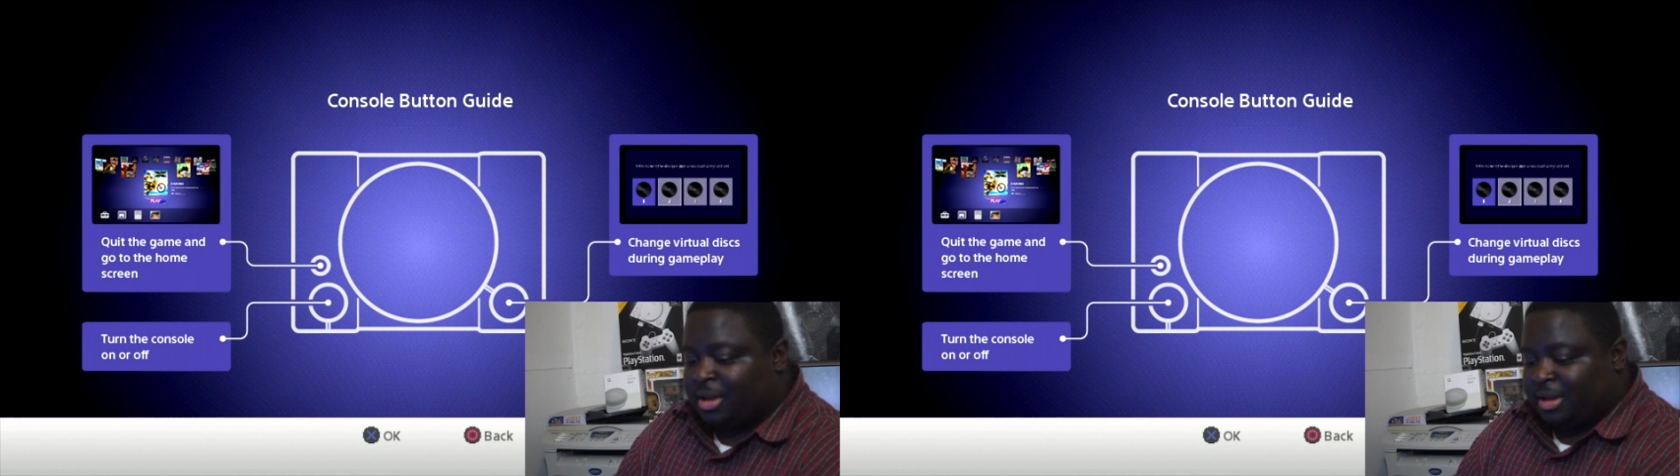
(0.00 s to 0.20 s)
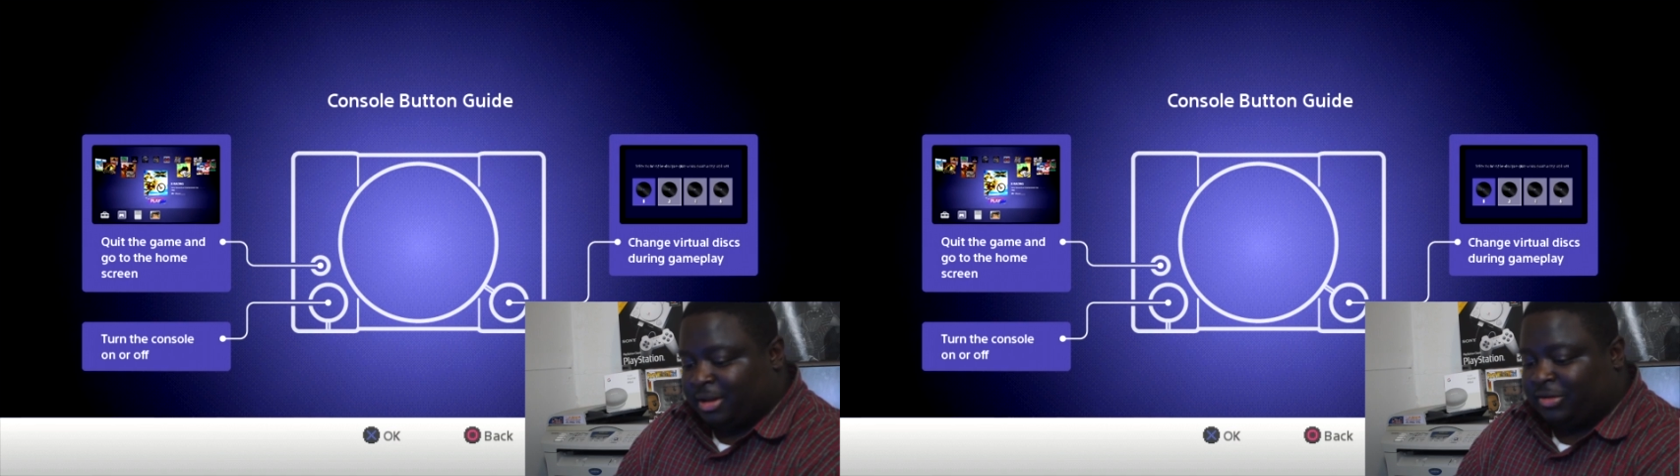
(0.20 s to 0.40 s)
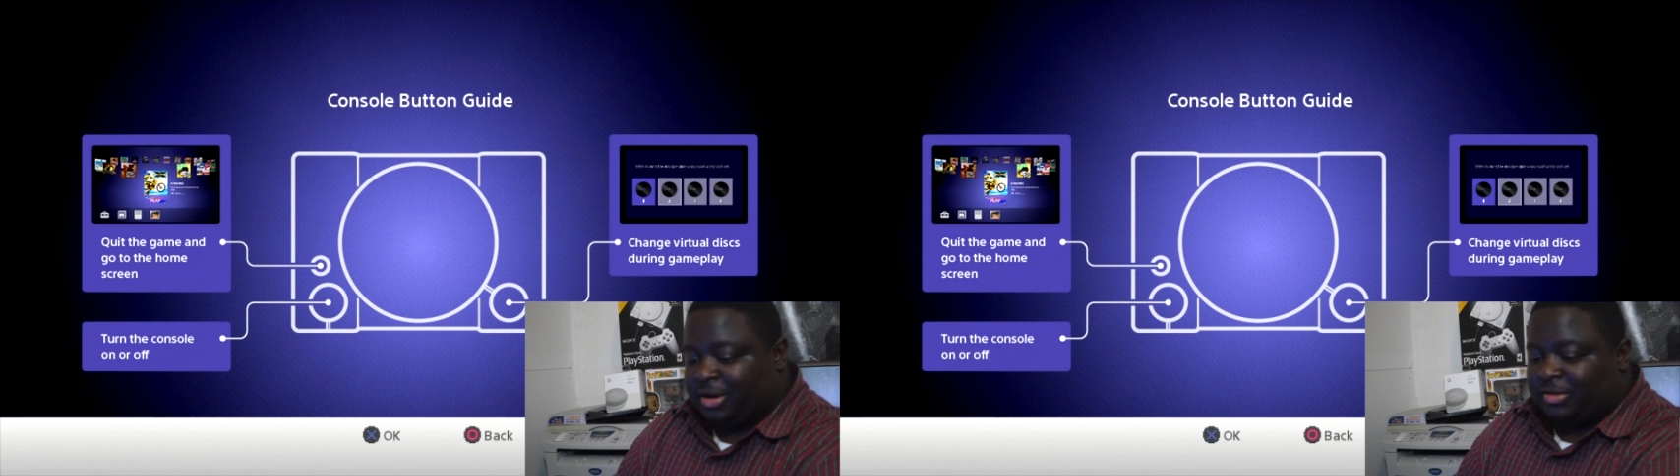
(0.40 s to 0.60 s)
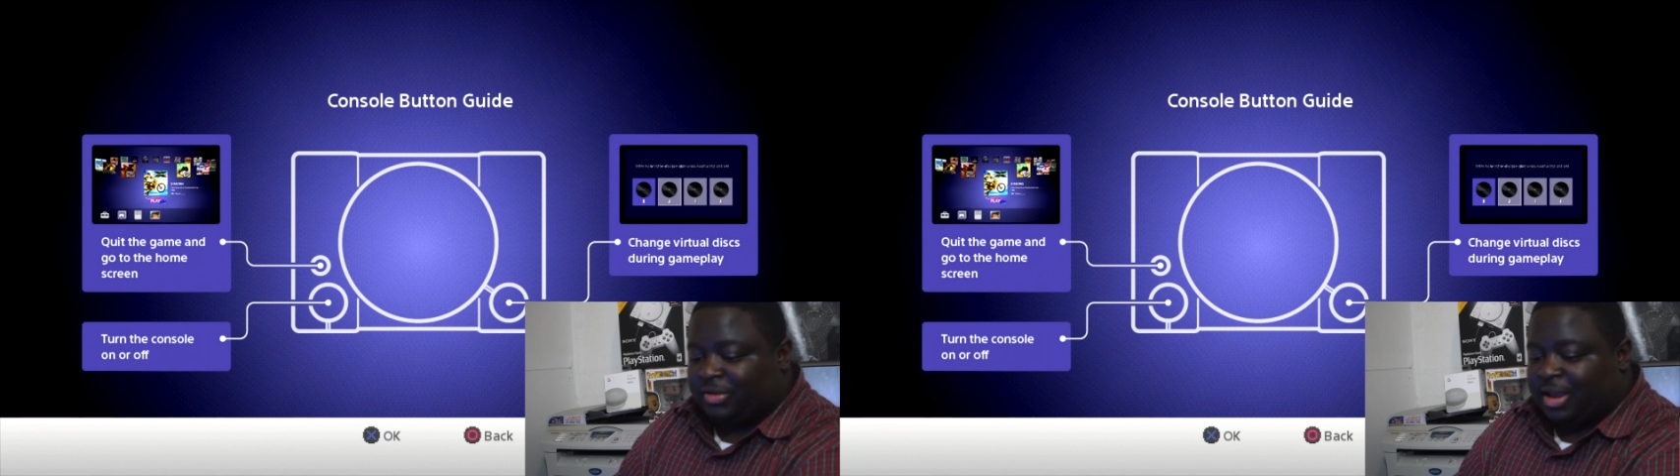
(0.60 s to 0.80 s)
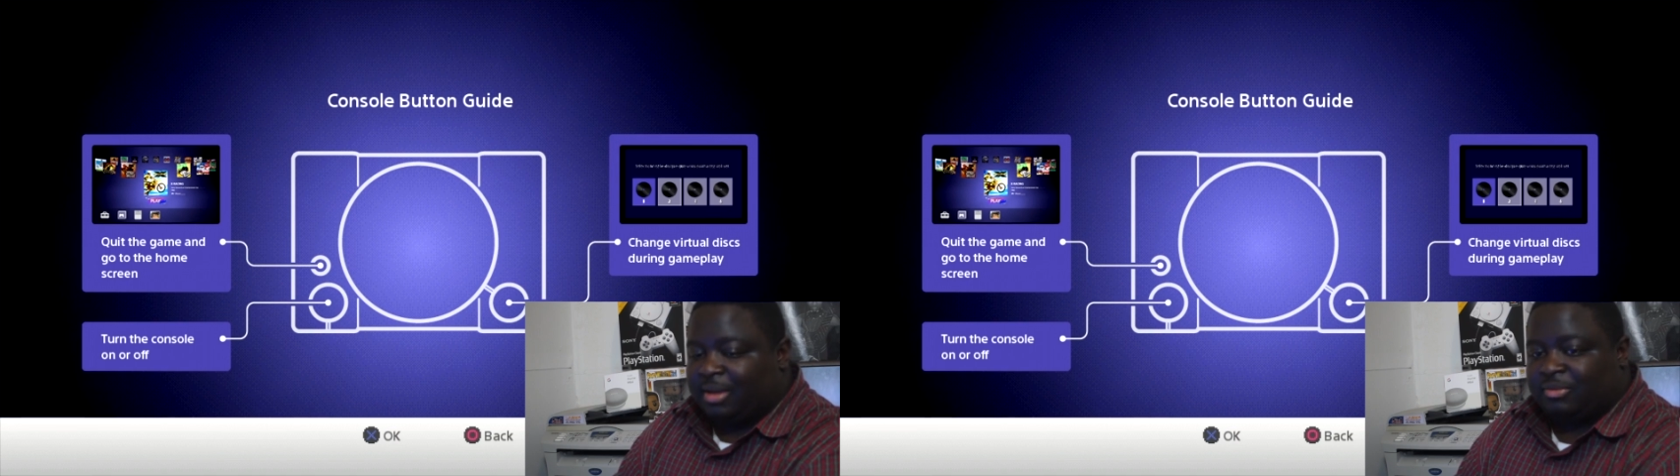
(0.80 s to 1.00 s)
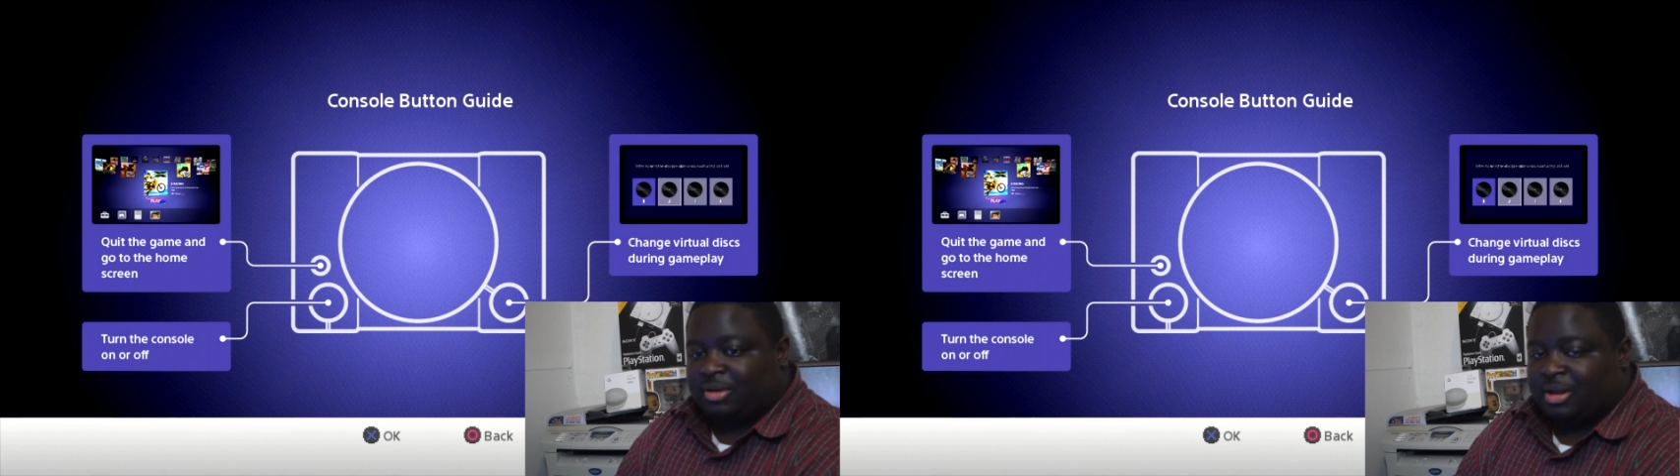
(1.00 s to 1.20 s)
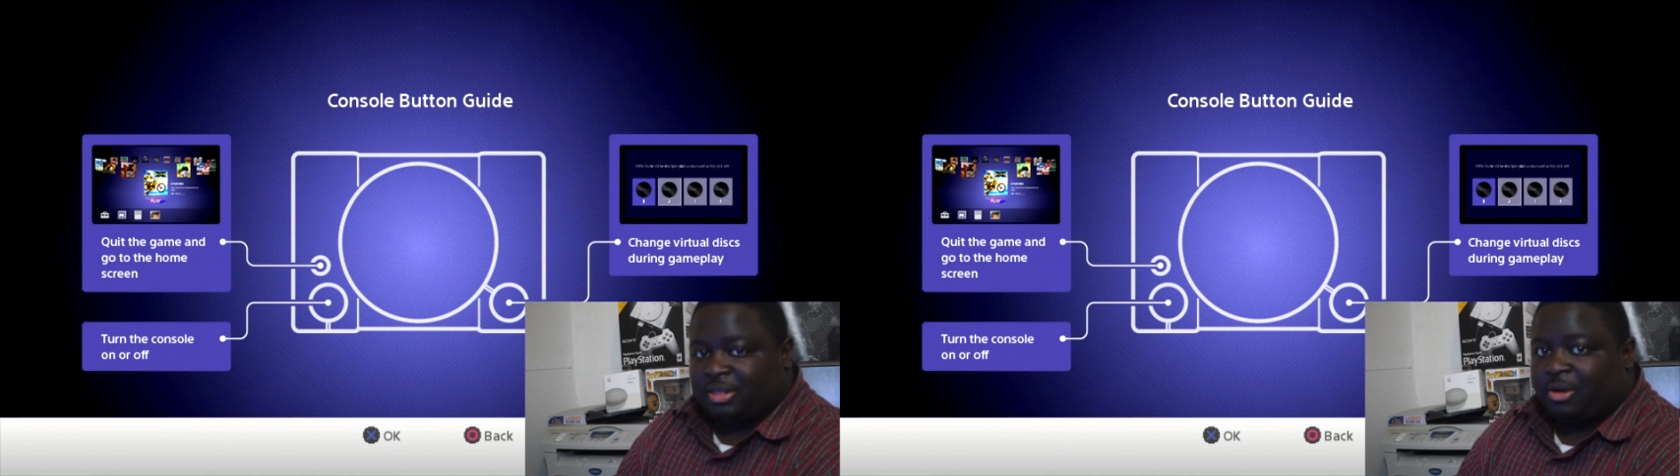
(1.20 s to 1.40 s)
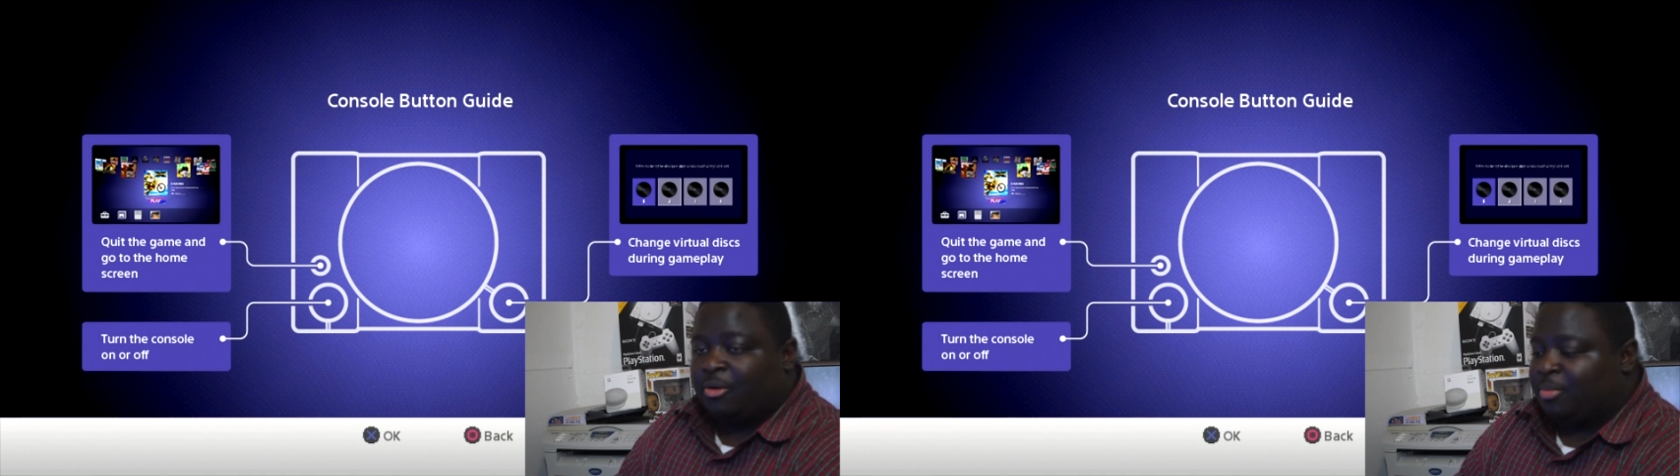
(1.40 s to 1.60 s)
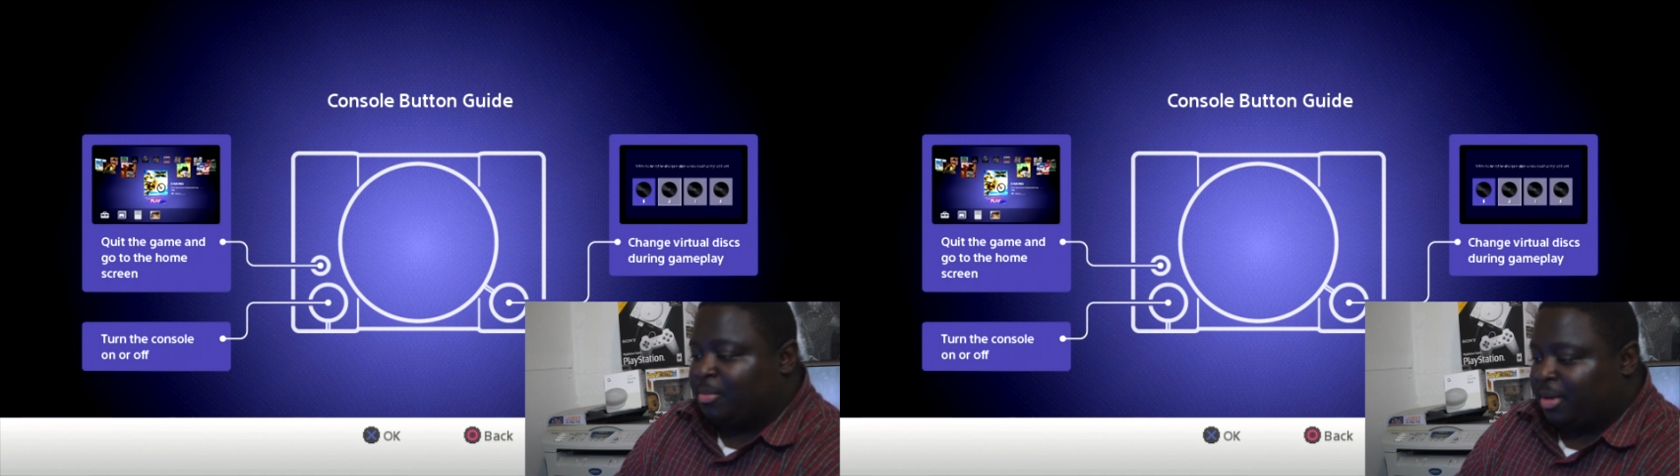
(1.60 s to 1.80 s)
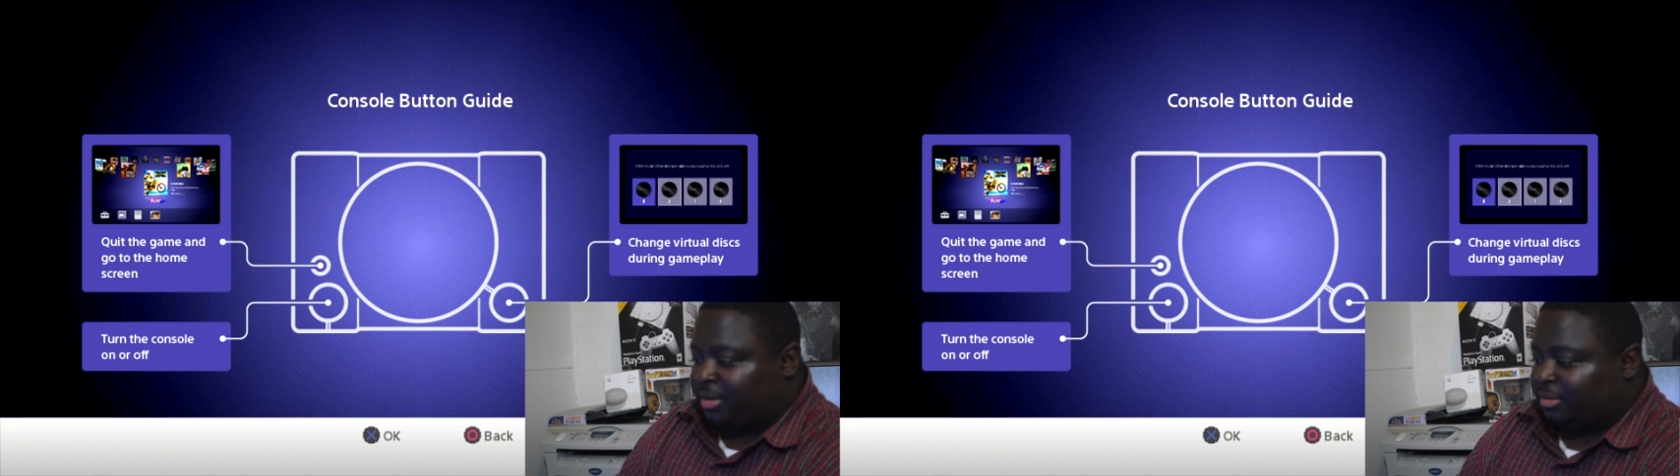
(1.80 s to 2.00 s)
to change game, you're going to hit the open
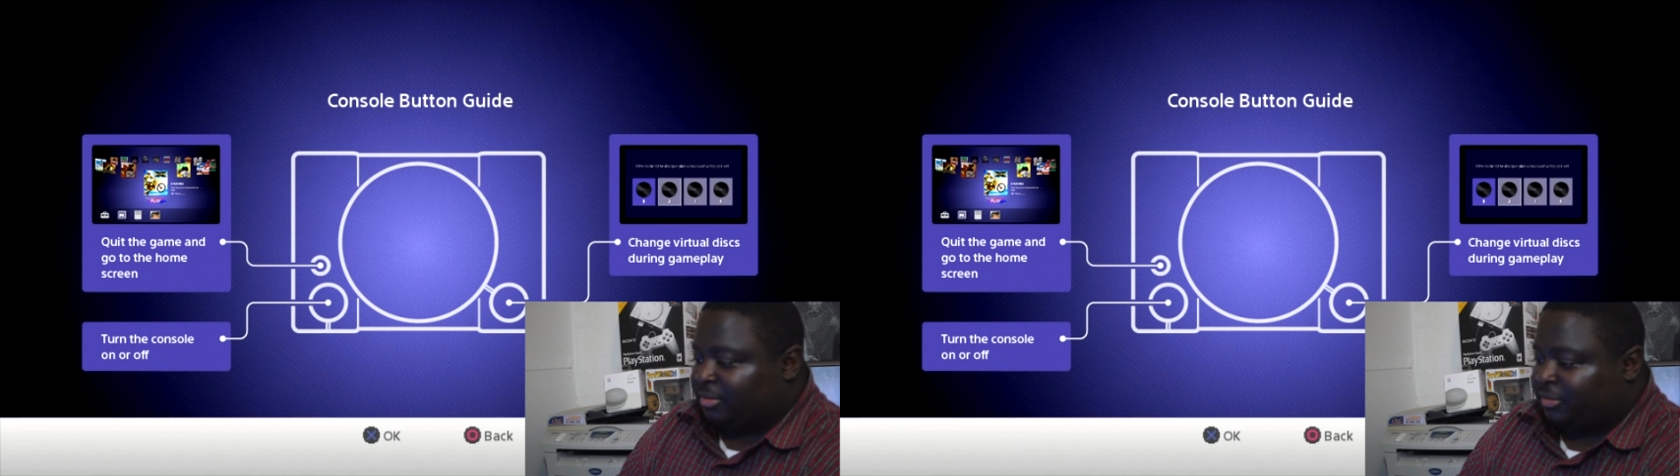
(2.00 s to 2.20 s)
button.